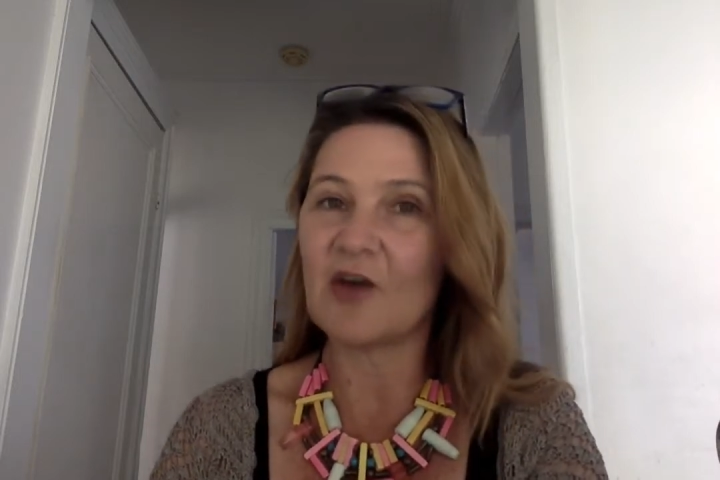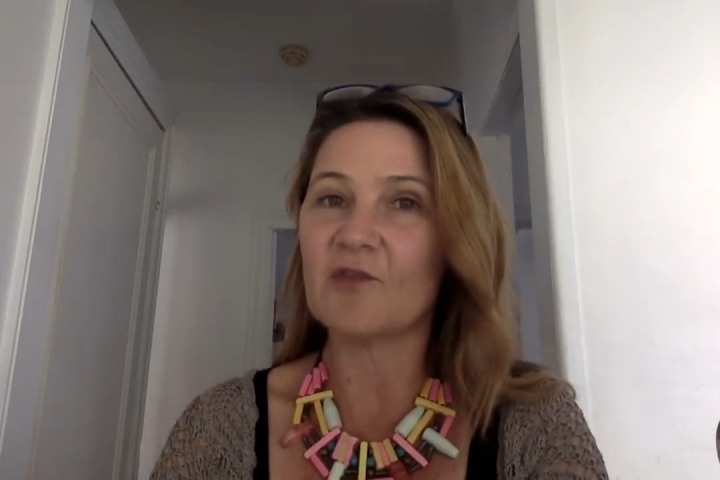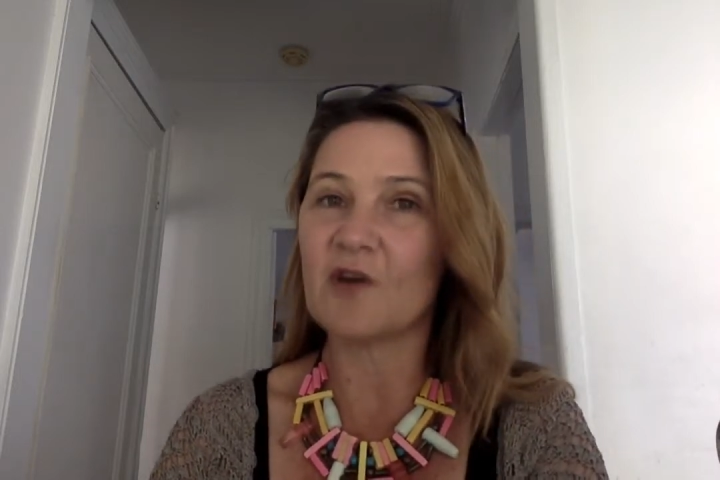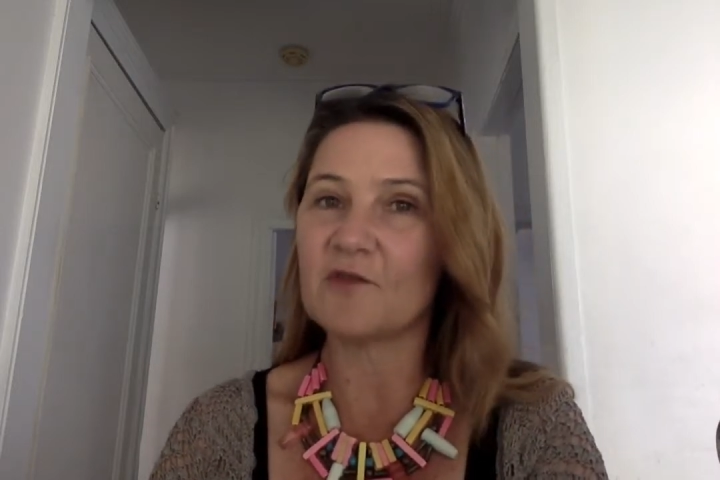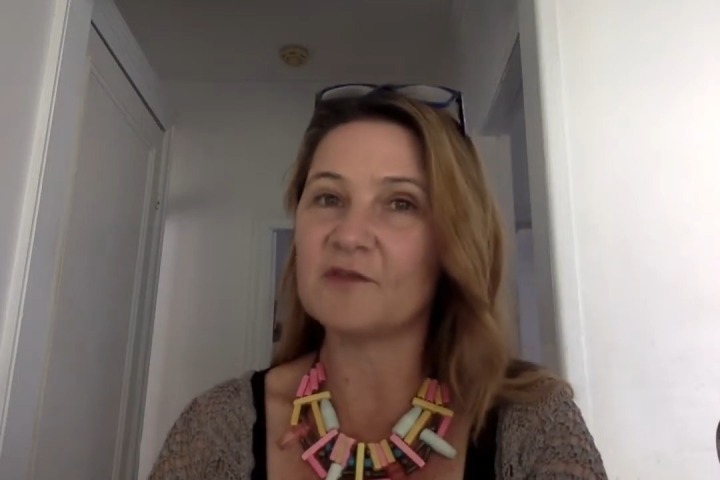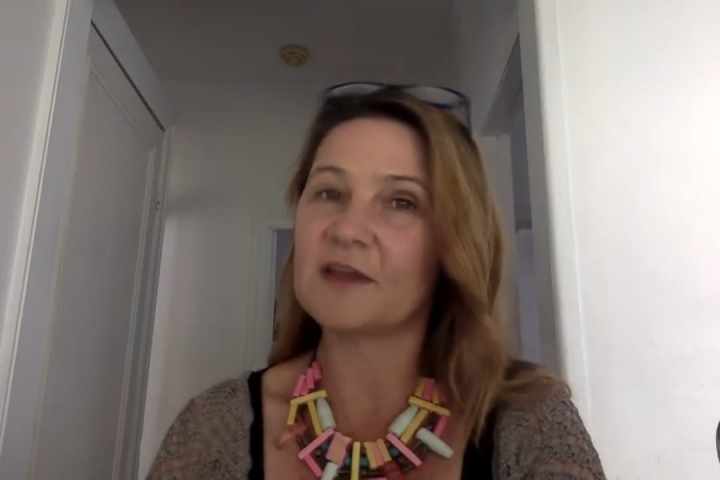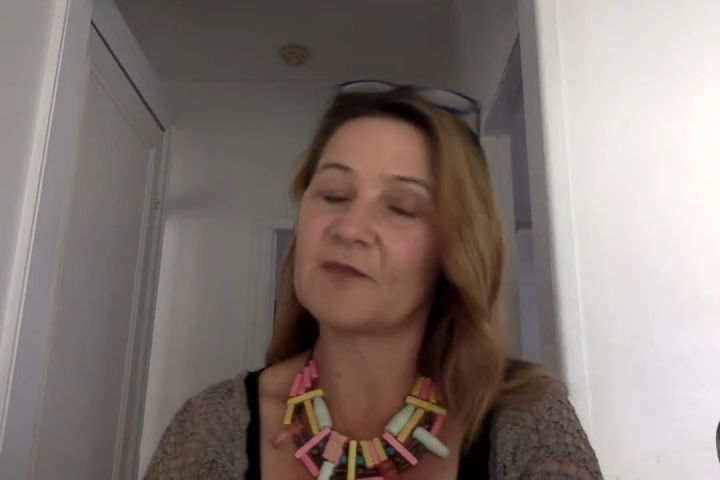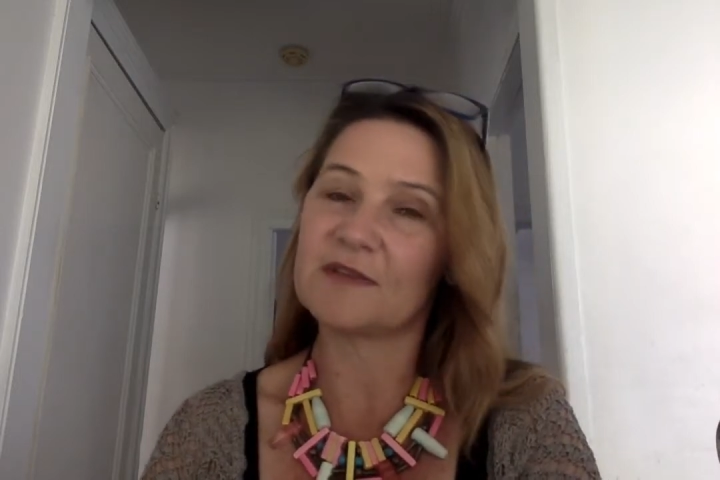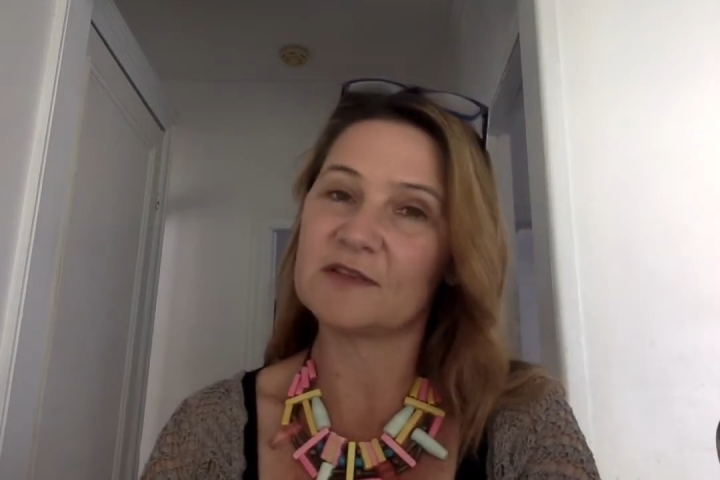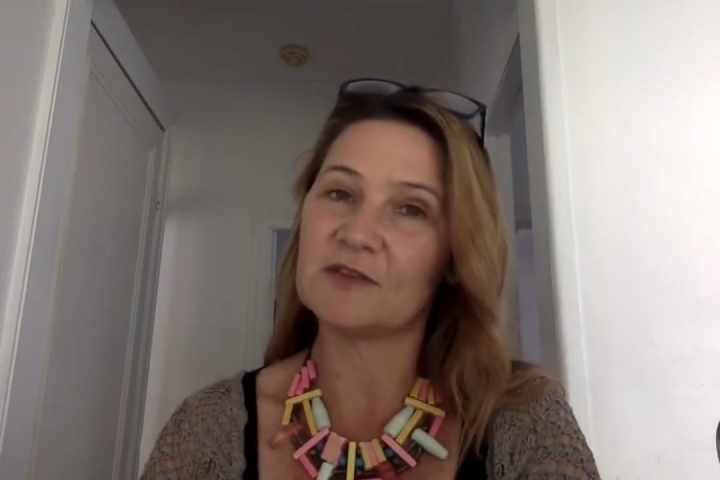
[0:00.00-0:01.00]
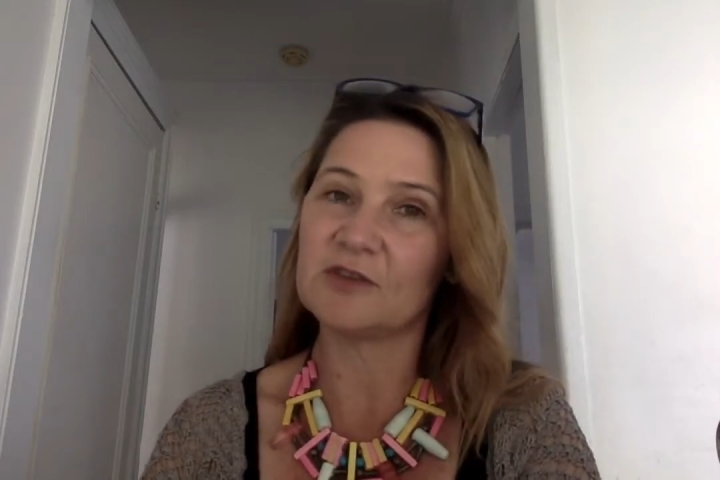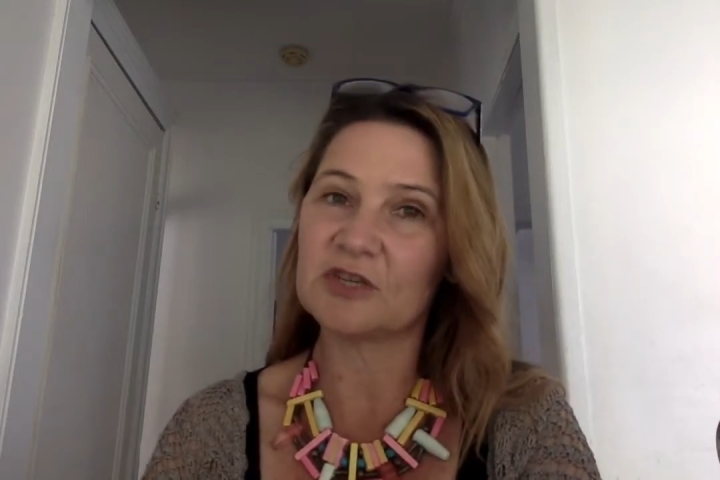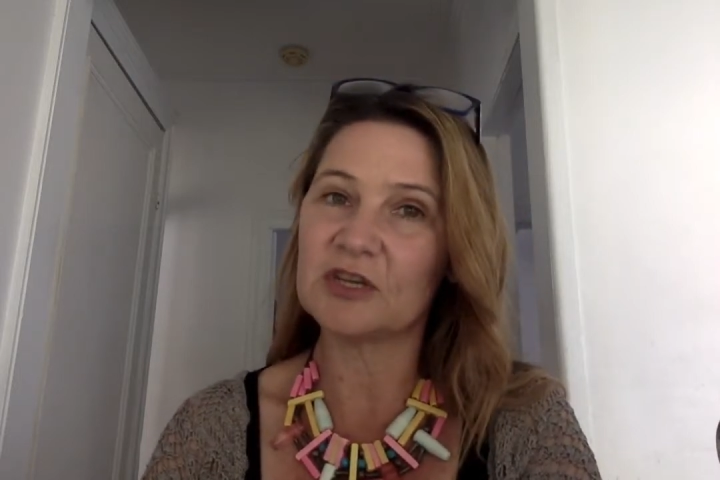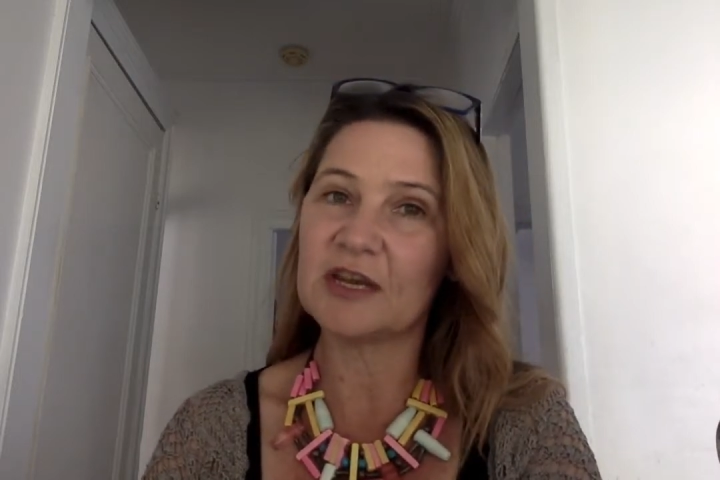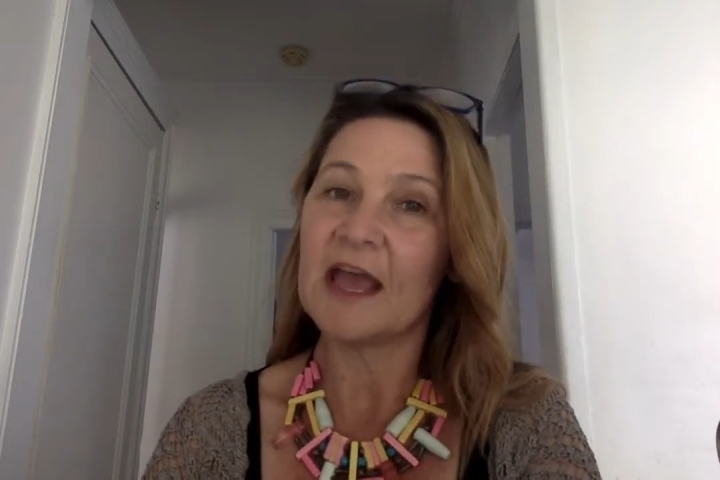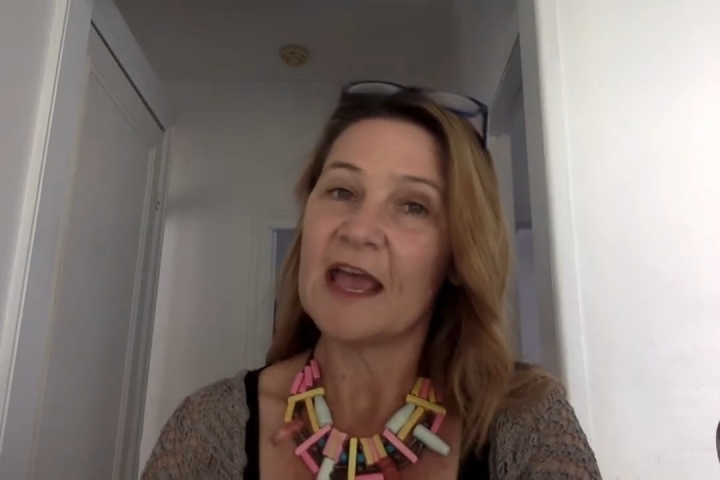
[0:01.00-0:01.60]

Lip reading: of conflict resolution,